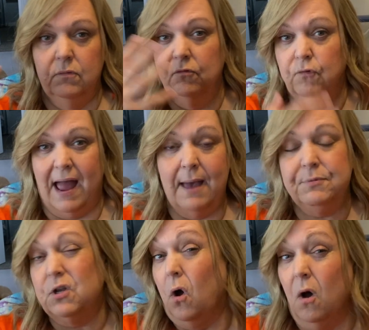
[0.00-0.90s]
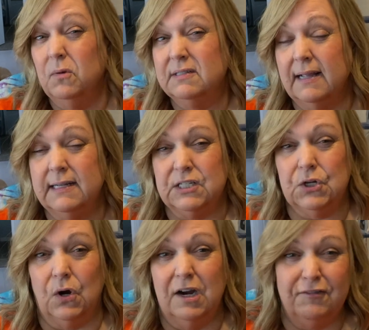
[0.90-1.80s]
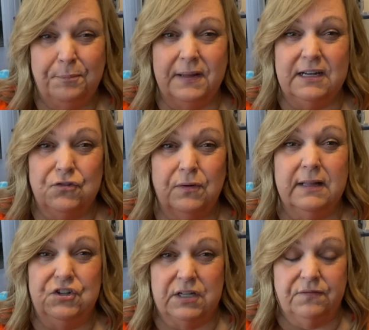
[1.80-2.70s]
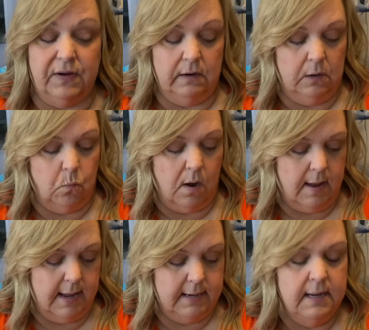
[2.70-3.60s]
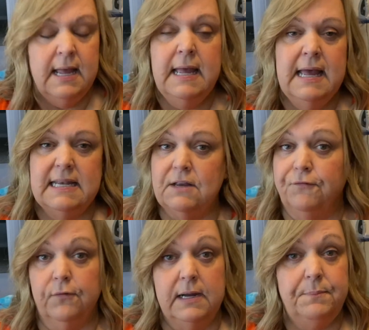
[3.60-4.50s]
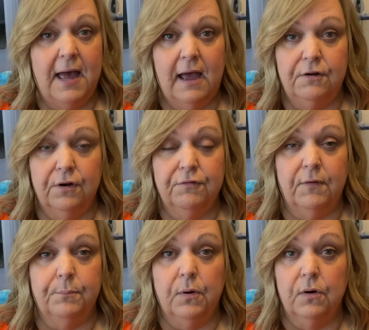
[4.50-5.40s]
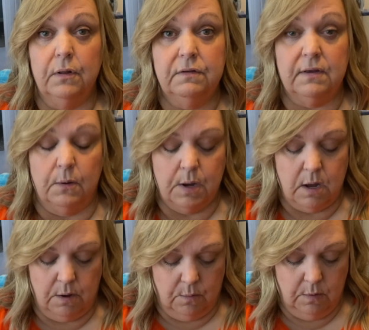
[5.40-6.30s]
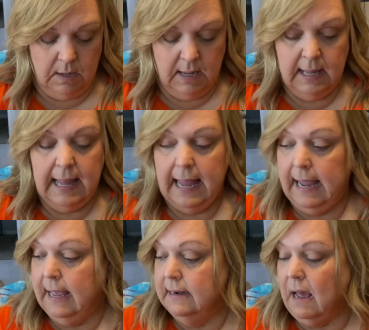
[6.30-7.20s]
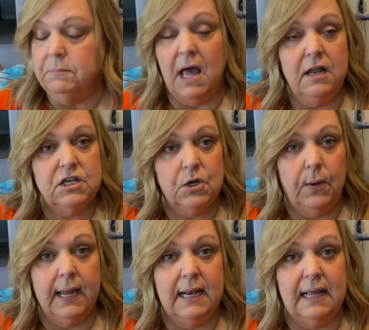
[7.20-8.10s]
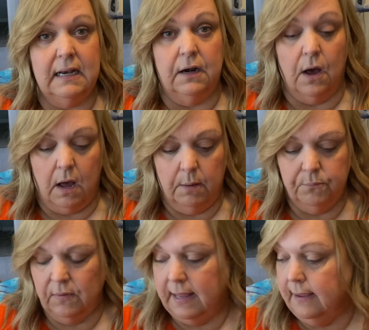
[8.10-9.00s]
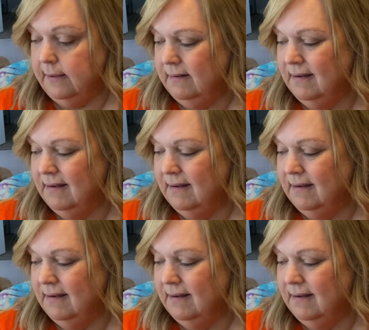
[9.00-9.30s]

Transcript: wrap, so almost like a scarf, but it's really just very wide. It's a free pattern from Purl Soho, and I'm not doing it in an ombre